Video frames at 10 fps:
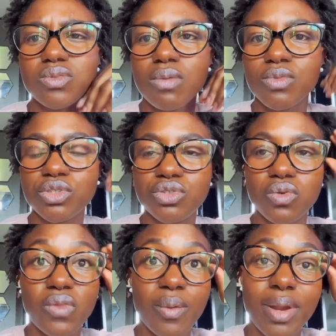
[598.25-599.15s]
I'm not sure.
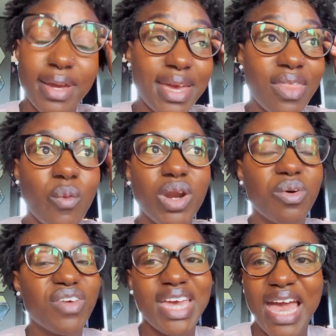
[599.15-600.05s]
They were like, yeah, they want it with
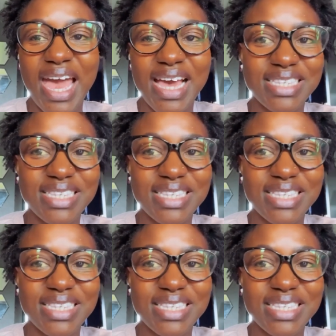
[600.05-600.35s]
a case.